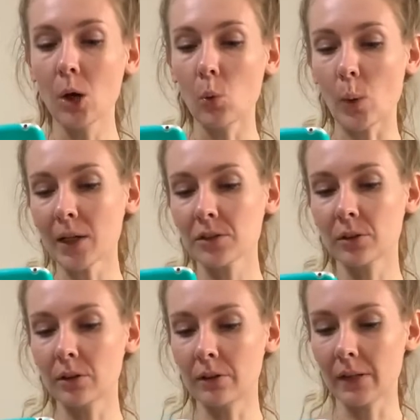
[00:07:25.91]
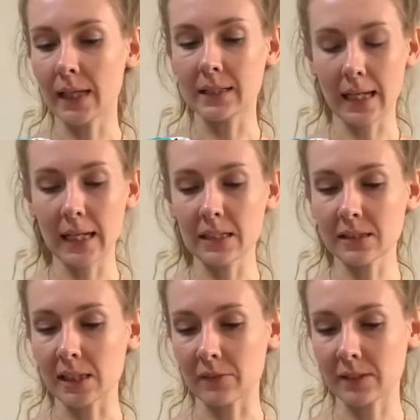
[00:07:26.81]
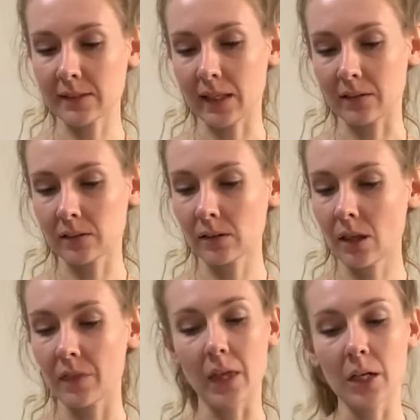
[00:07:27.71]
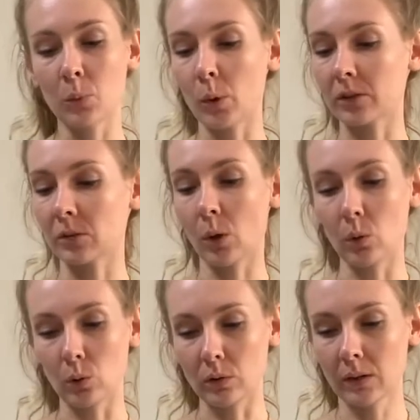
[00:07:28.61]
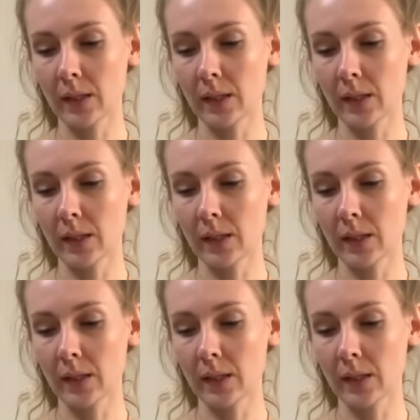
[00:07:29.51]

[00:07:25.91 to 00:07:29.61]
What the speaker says: $1.87, that was all,